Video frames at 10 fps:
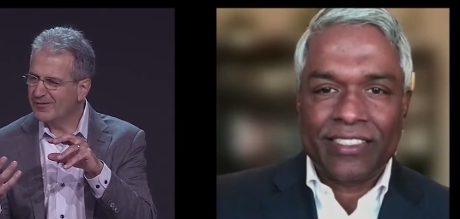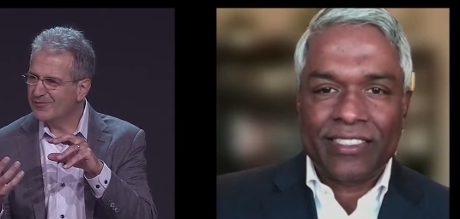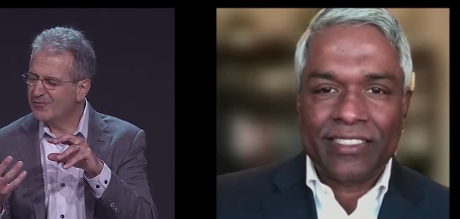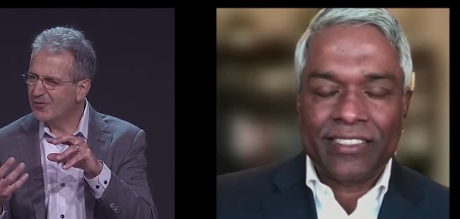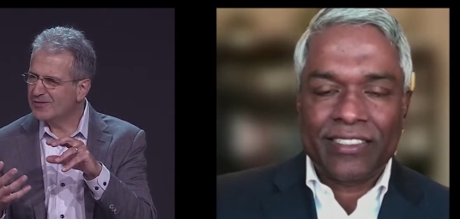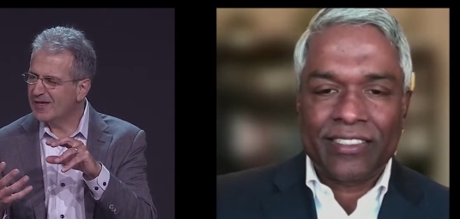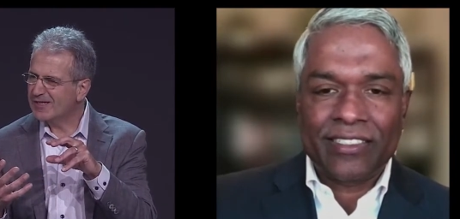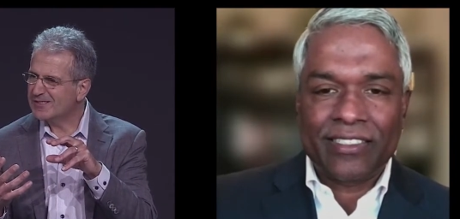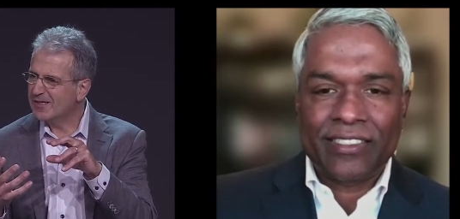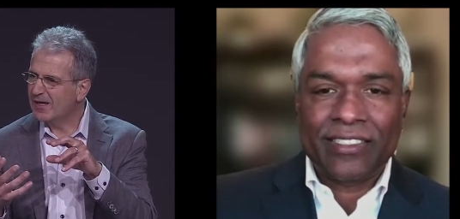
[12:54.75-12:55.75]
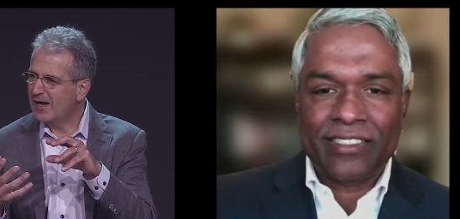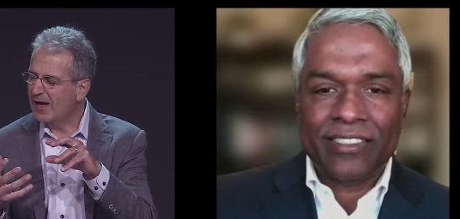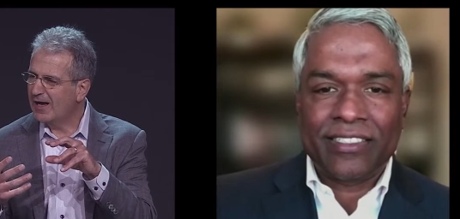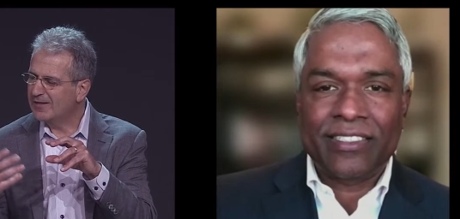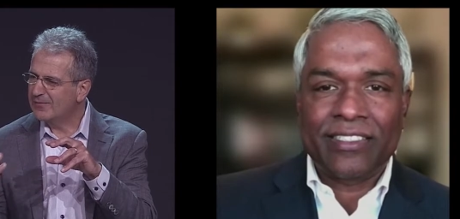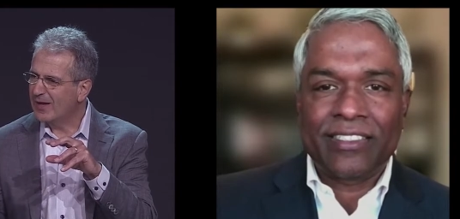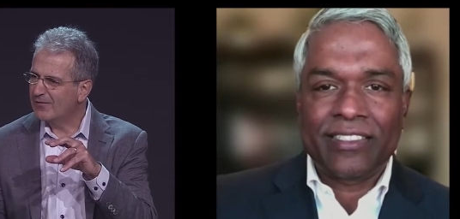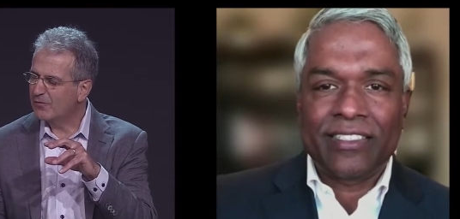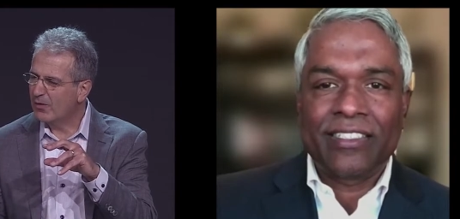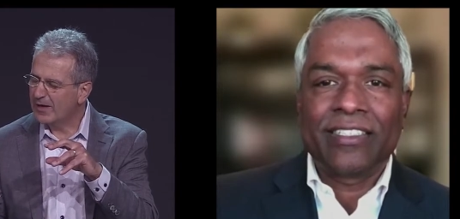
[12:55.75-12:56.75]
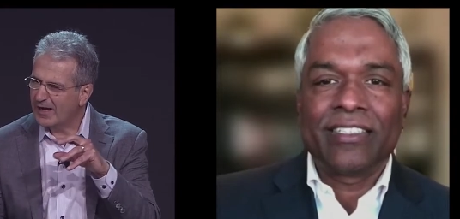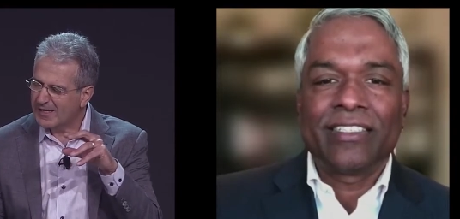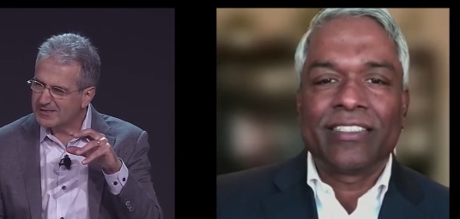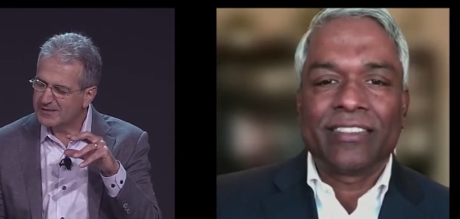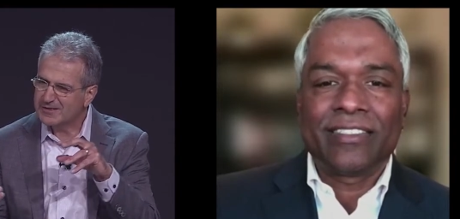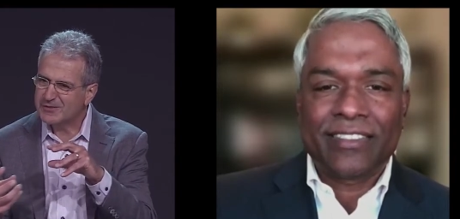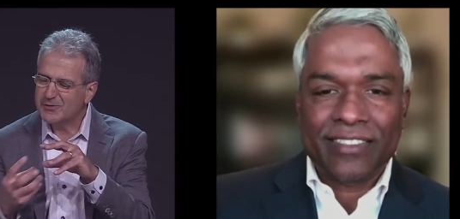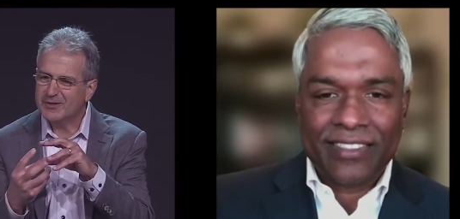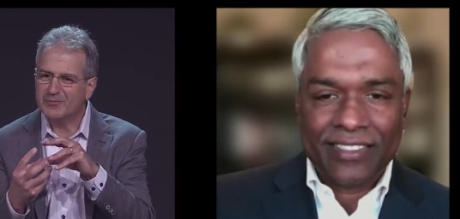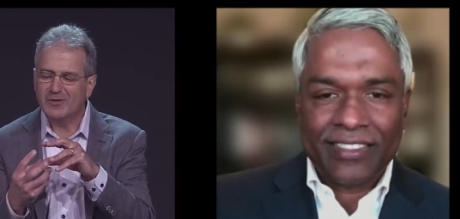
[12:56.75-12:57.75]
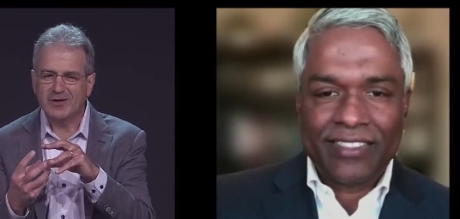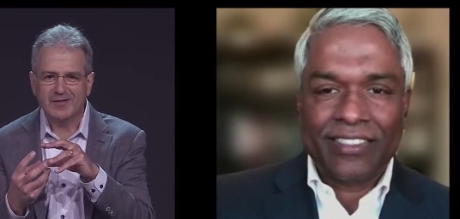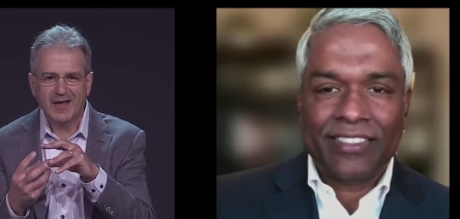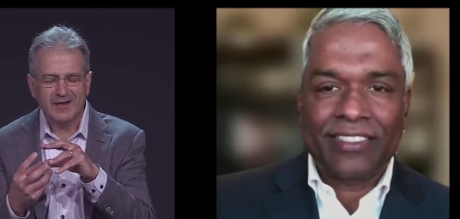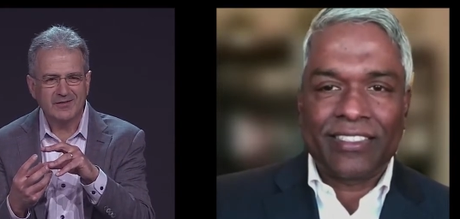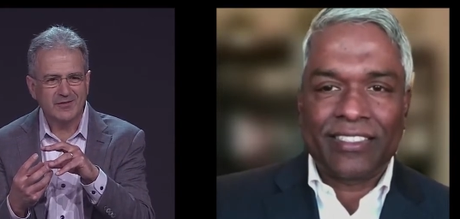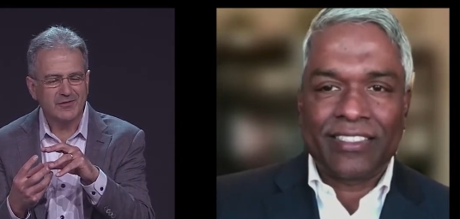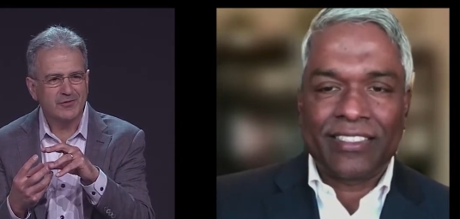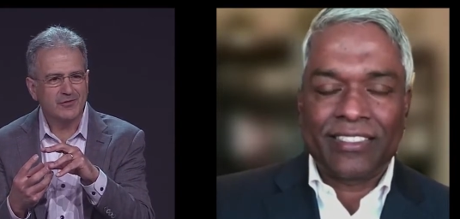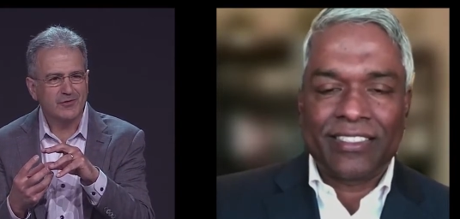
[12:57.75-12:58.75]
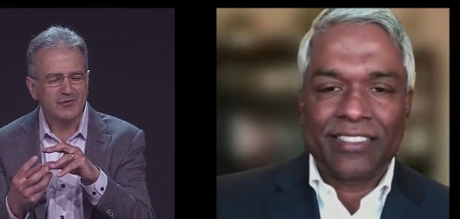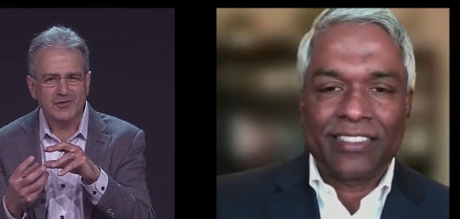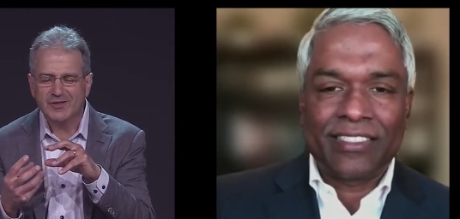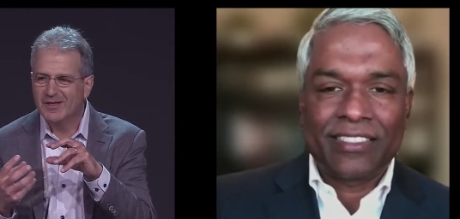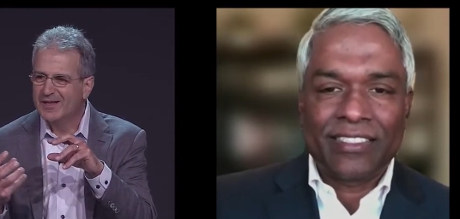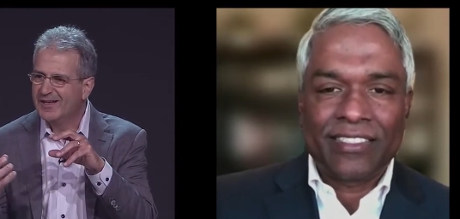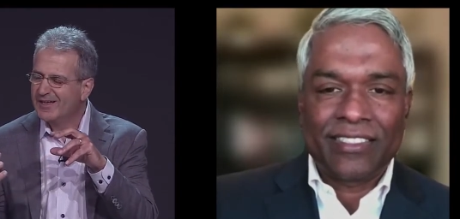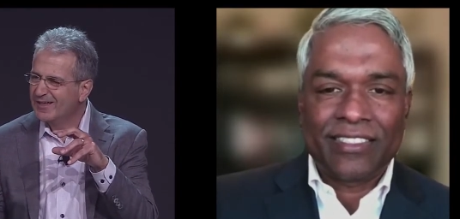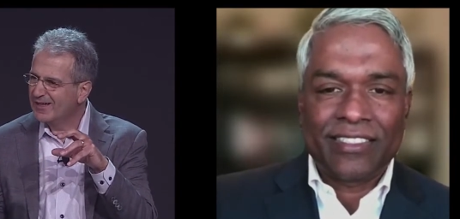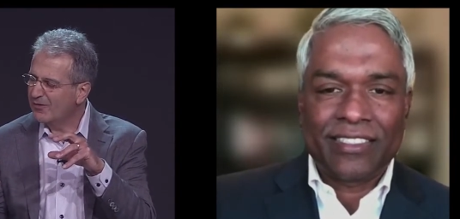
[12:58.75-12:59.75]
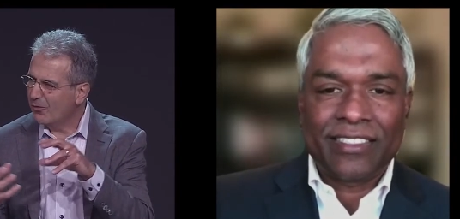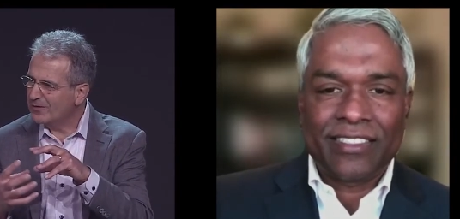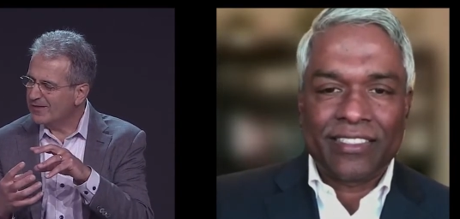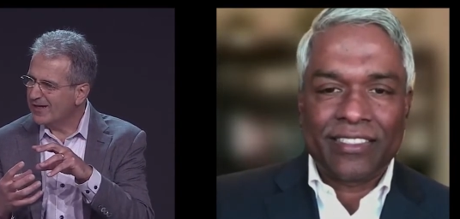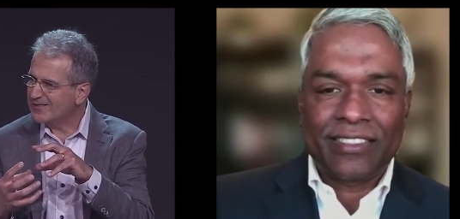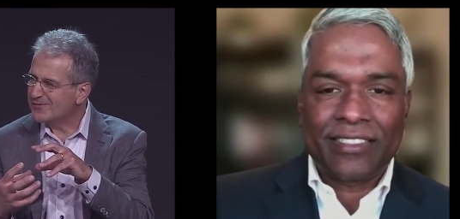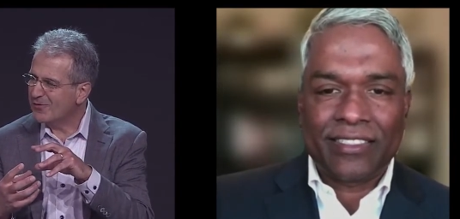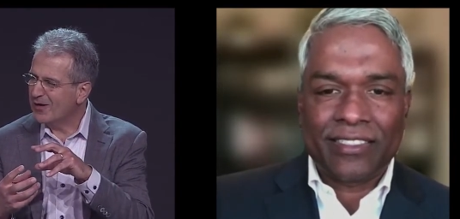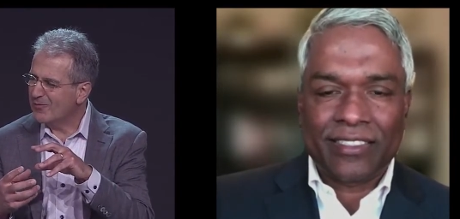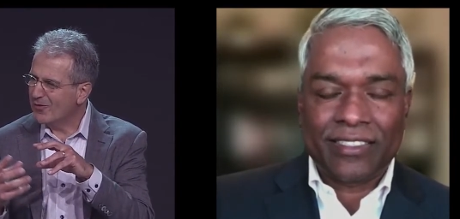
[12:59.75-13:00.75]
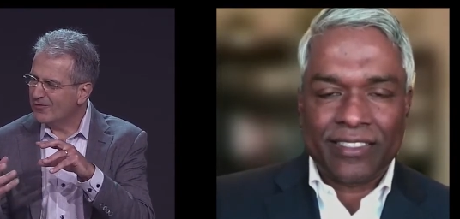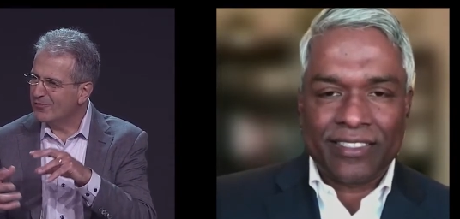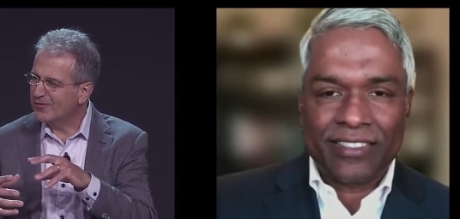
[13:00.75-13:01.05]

Speaker 1: Vertex AI, demand forecasting, so we can plug that into the solution, the Cortex framework for